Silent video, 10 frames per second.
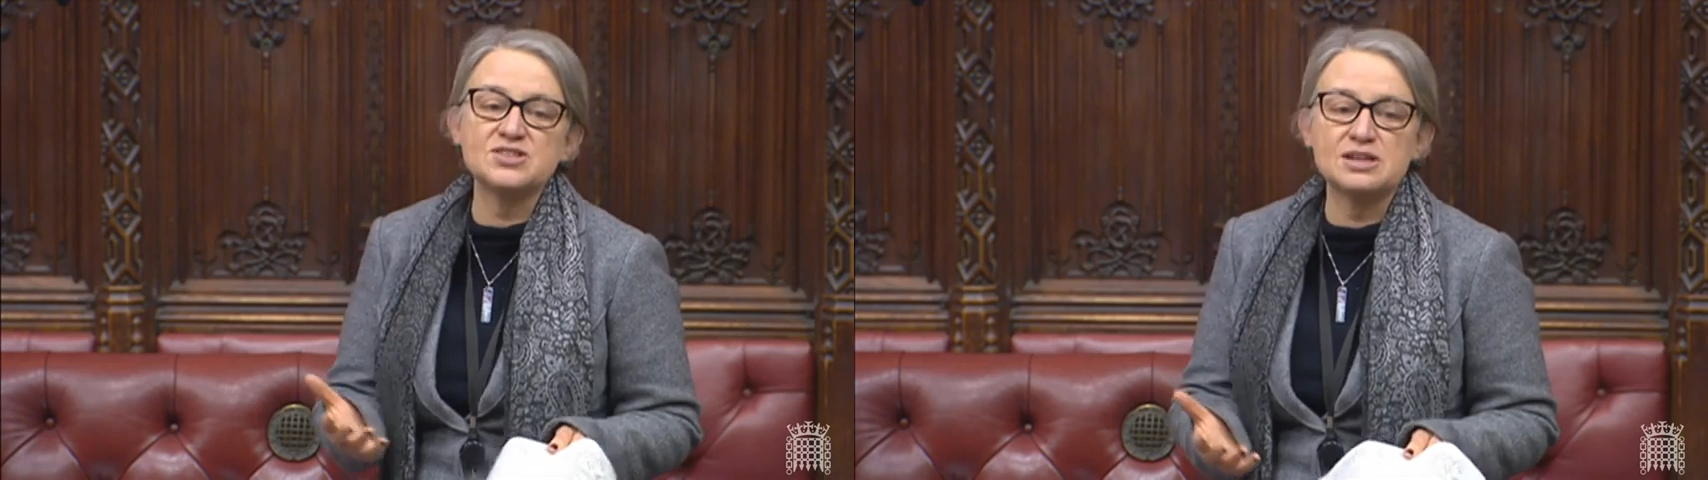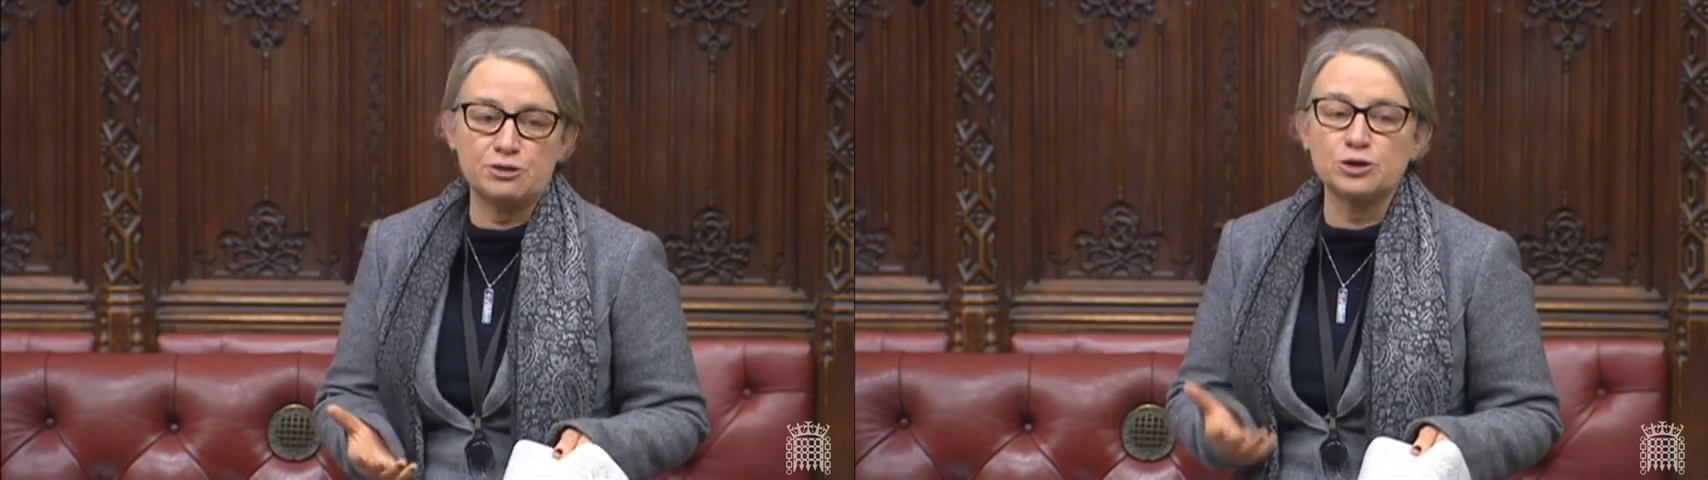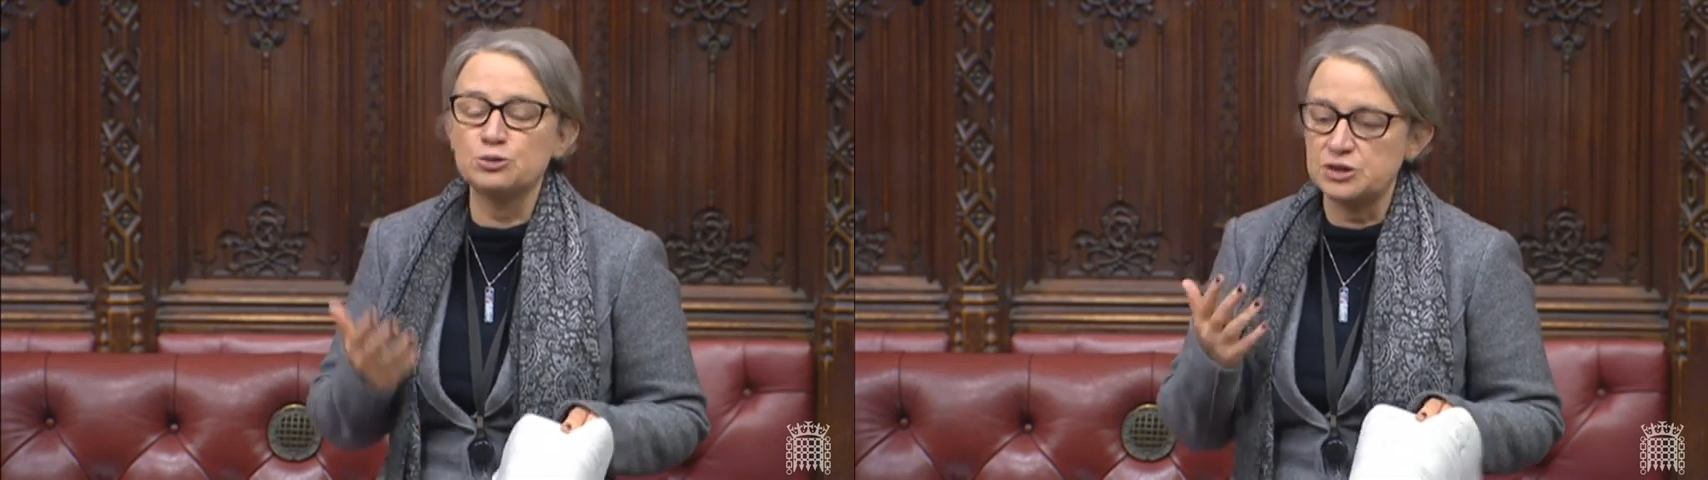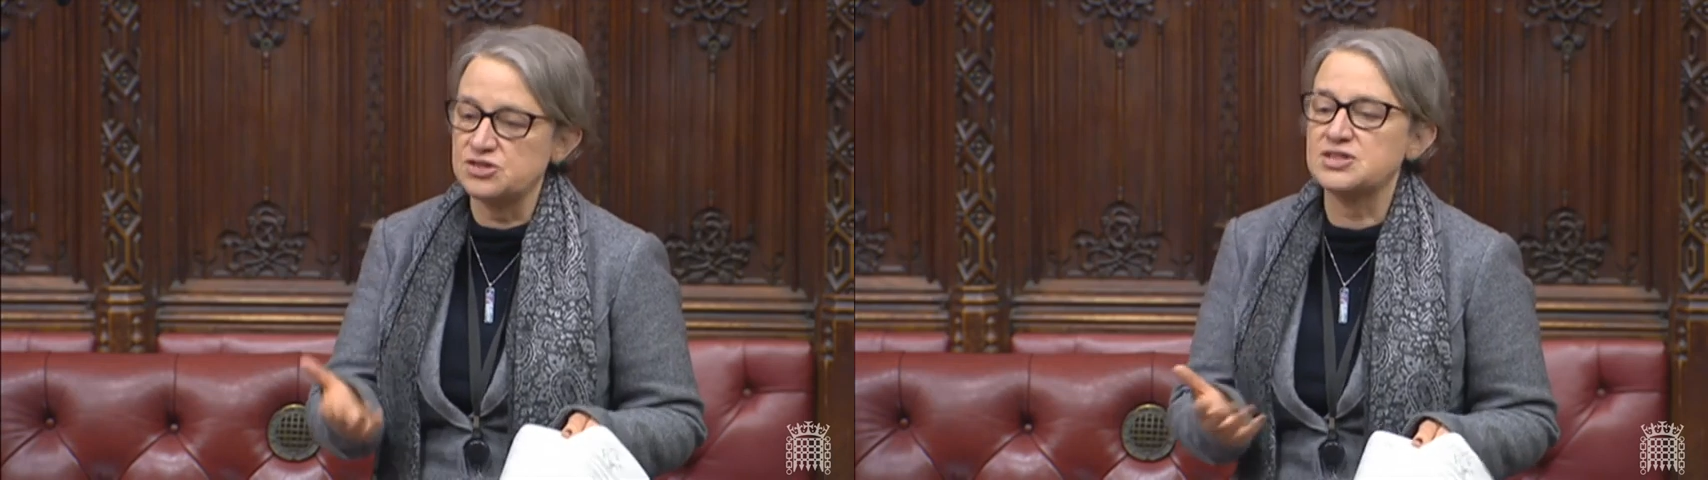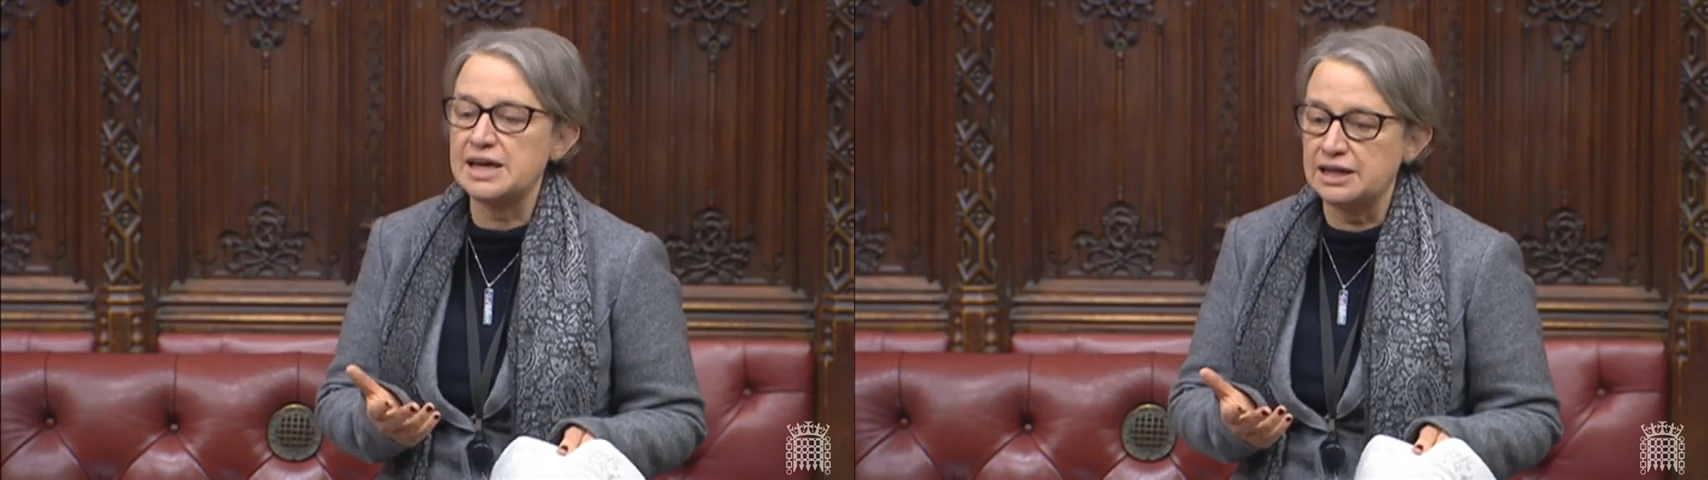difficult,
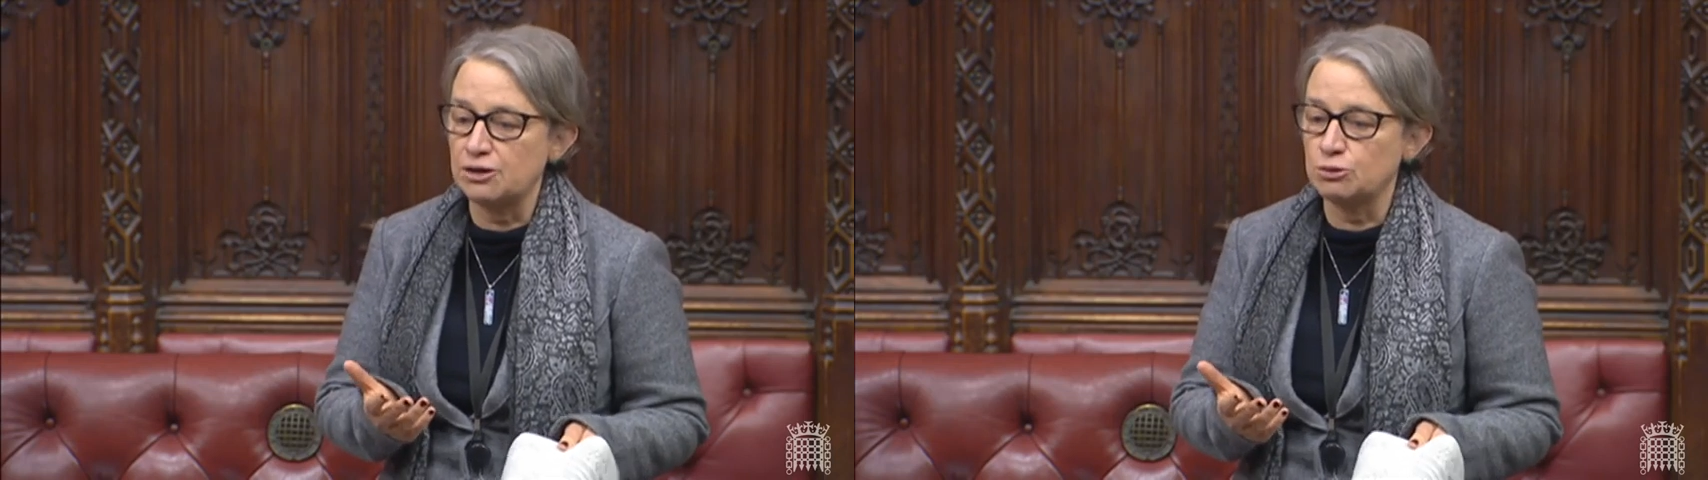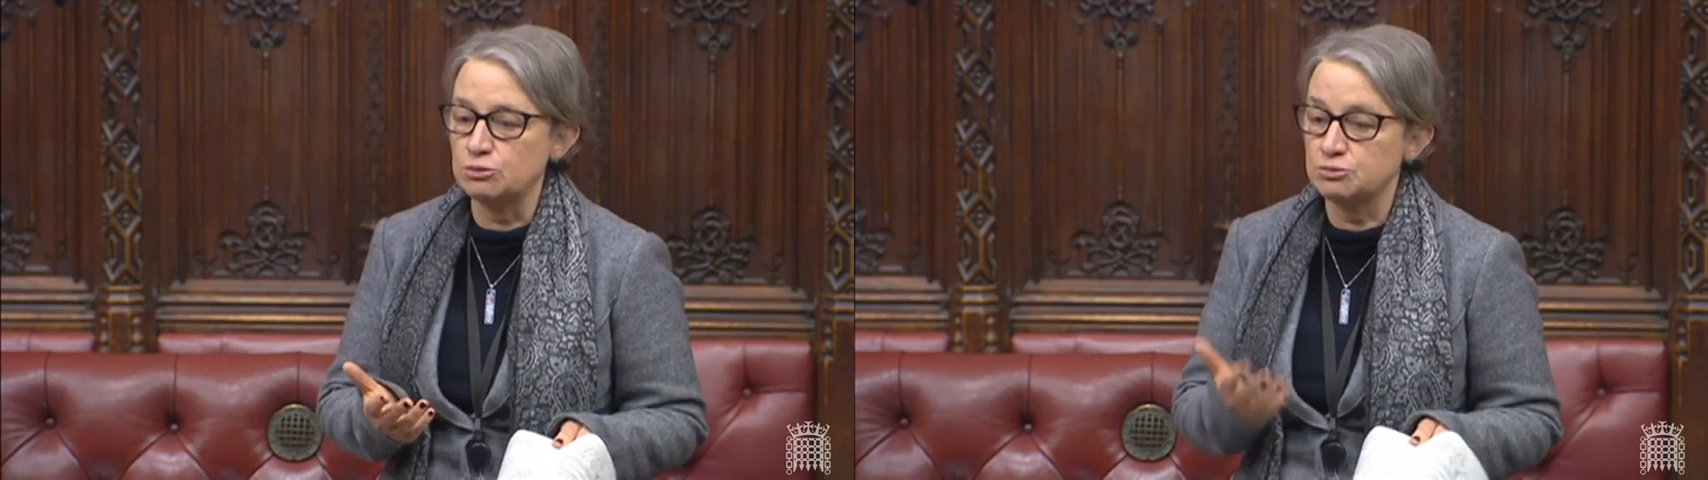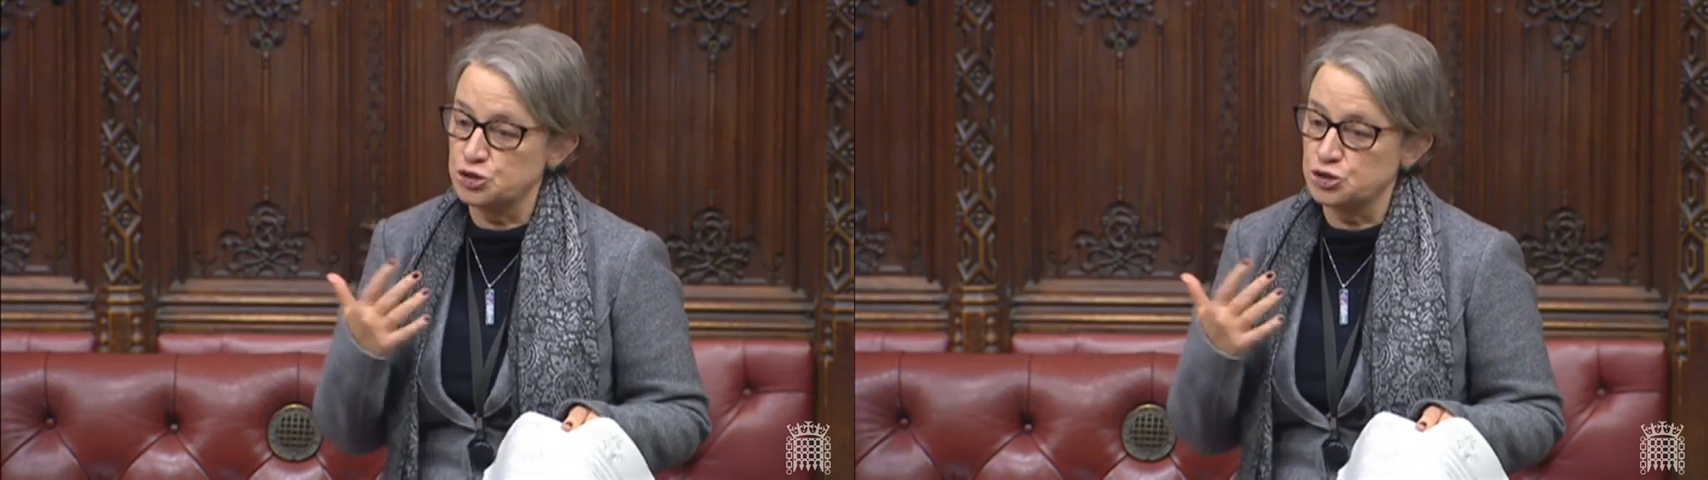this technical,